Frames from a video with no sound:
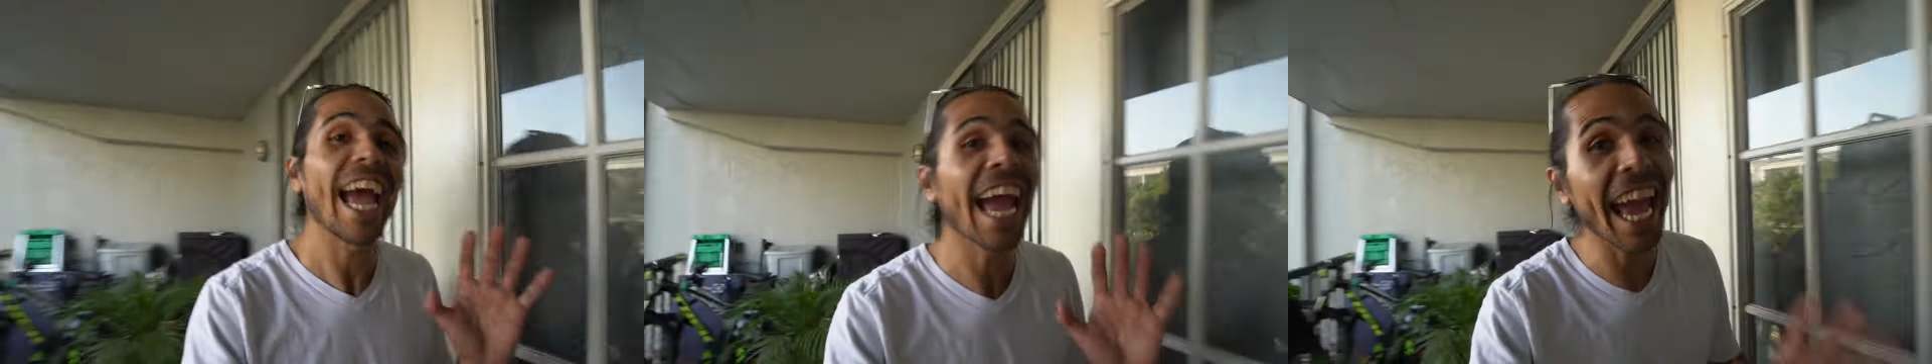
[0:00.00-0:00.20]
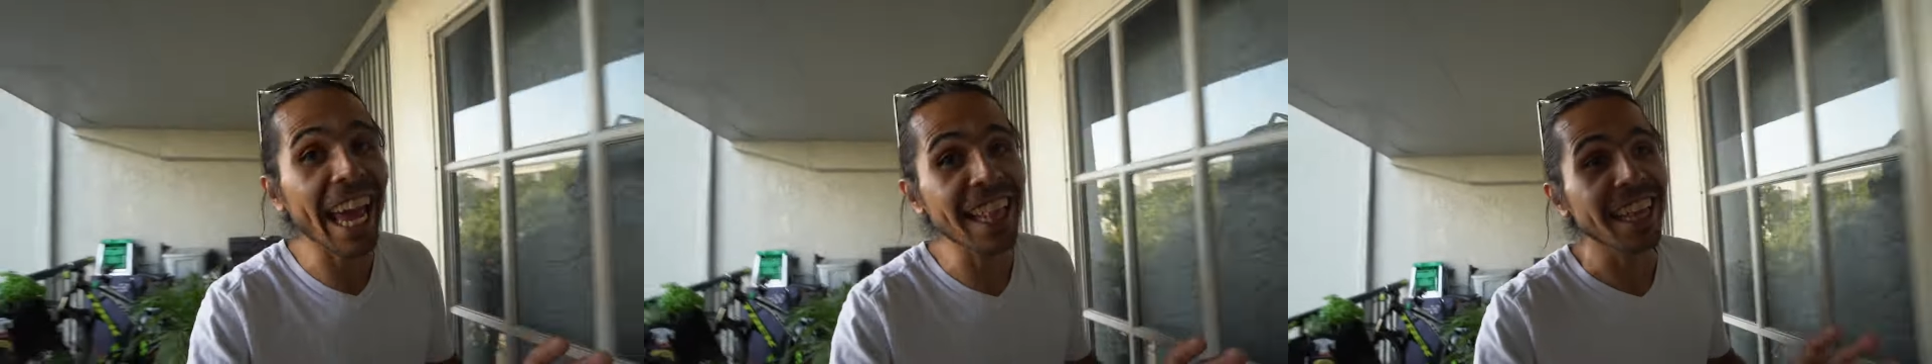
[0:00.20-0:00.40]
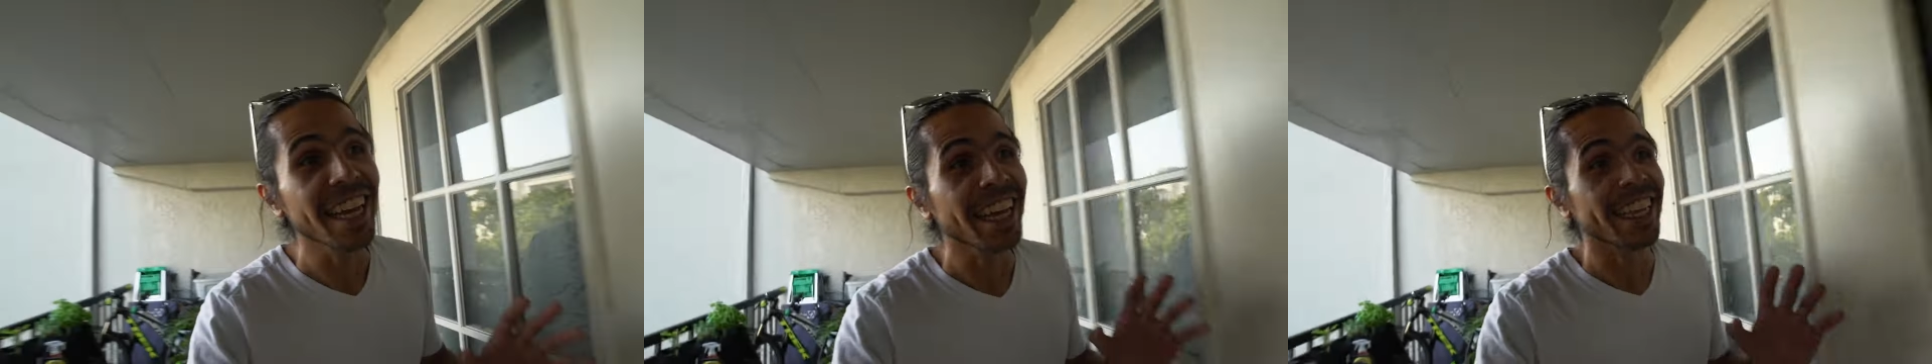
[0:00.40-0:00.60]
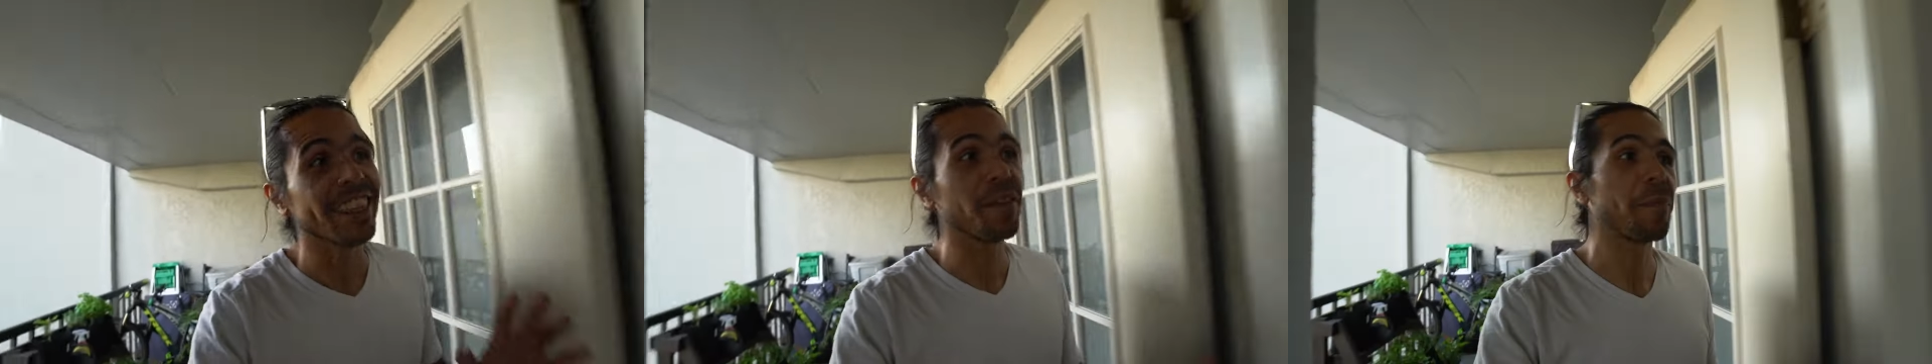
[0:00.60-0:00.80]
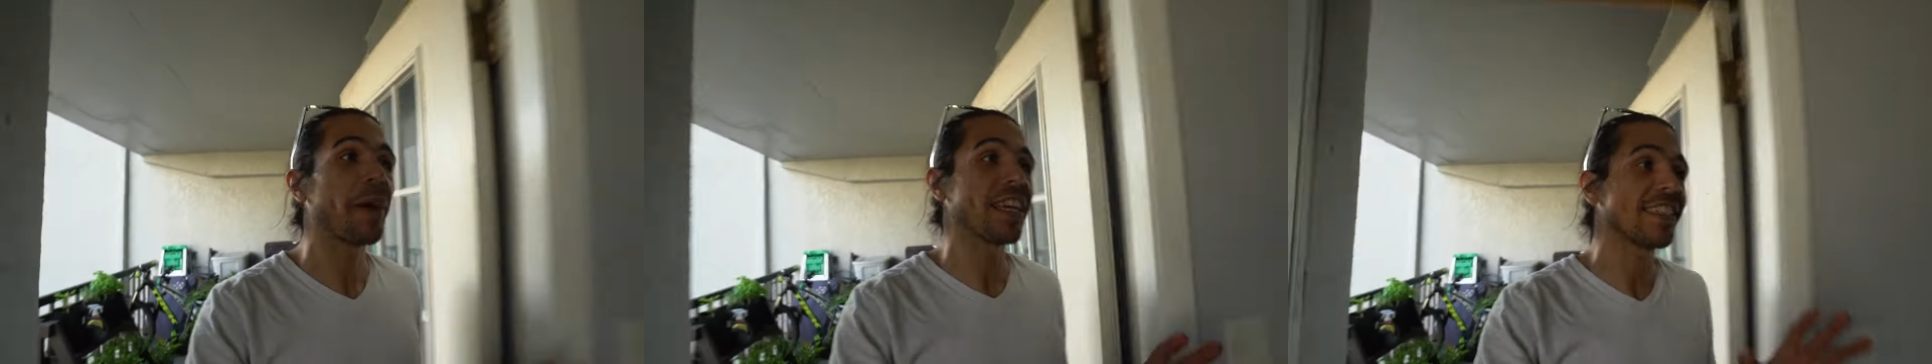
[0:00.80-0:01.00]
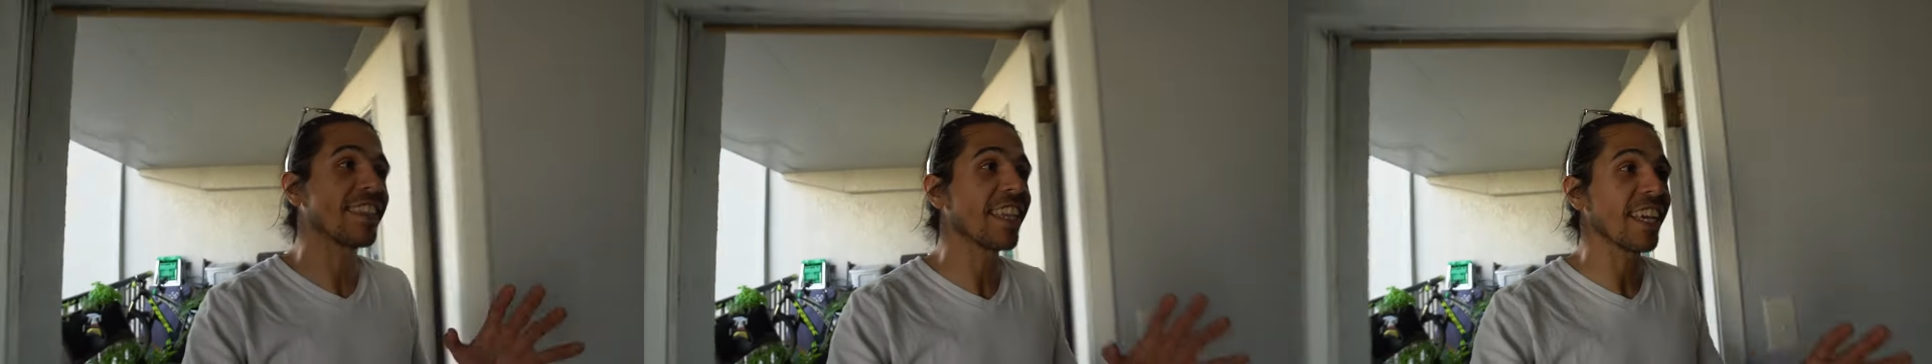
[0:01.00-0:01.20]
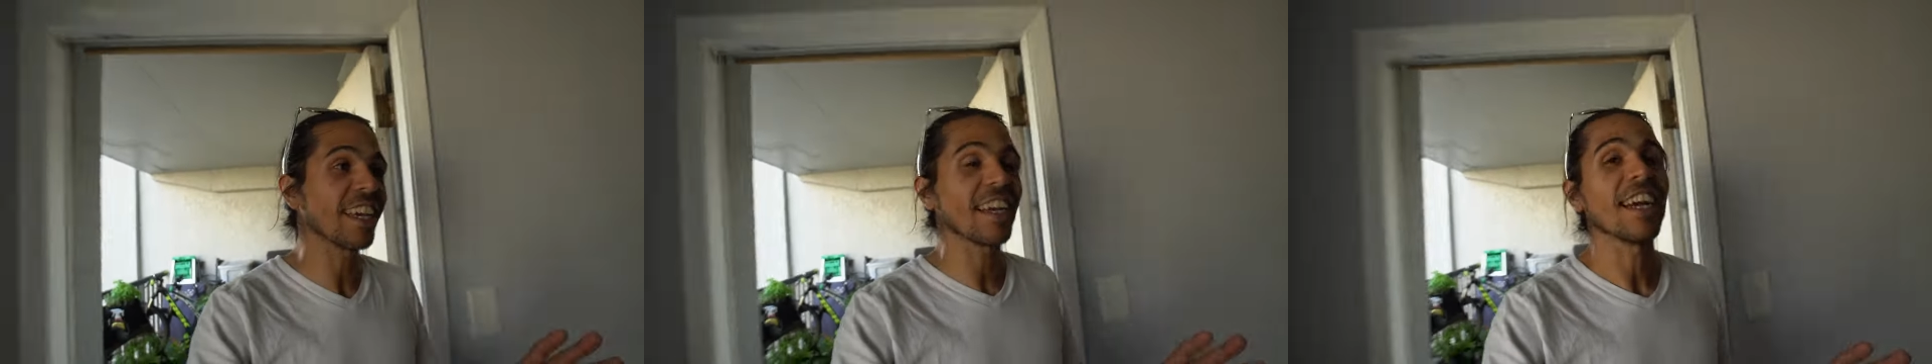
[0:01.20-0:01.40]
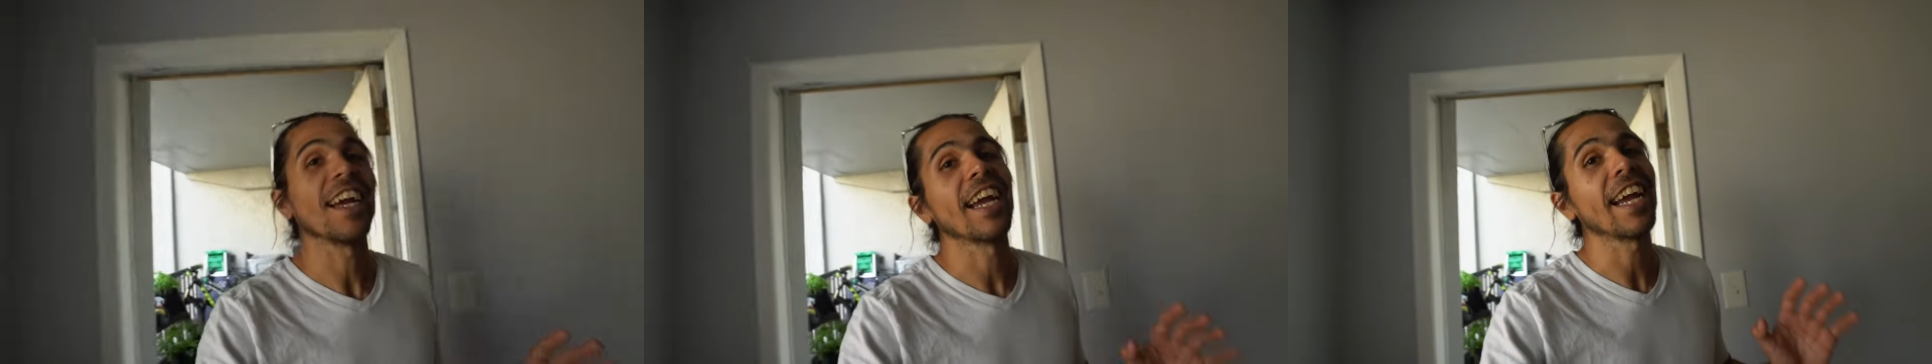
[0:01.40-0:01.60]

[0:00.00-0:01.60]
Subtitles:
And the best thing